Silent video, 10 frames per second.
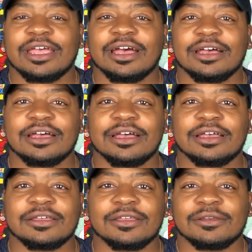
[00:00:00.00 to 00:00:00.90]
Uh,
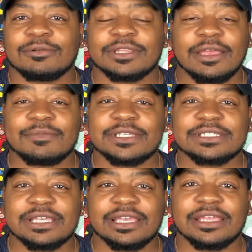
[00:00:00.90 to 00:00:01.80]
with that being
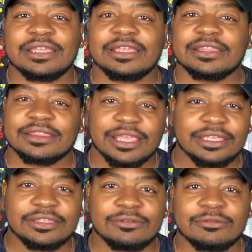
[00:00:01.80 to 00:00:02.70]
said,
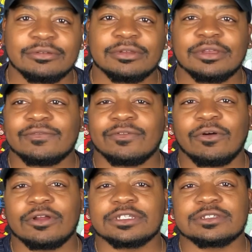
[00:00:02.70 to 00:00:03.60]
thank you for
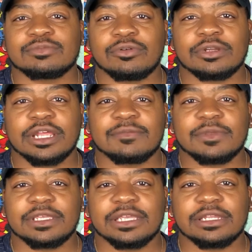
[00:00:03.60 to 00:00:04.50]
all the support that I've
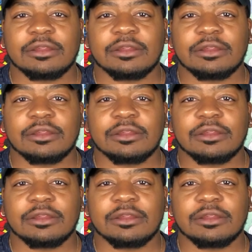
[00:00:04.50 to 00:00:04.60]
been getting.